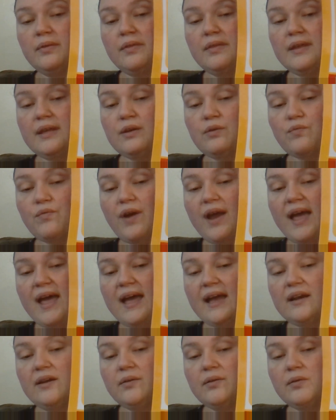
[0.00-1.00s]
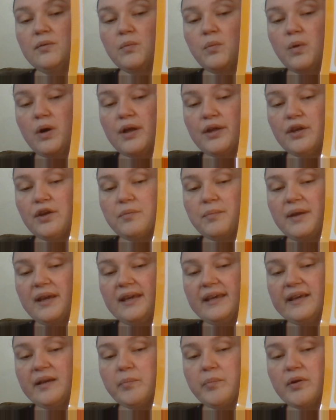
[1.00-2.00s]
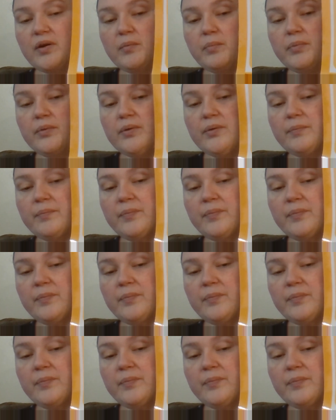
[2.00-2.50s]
than red while you're making purple.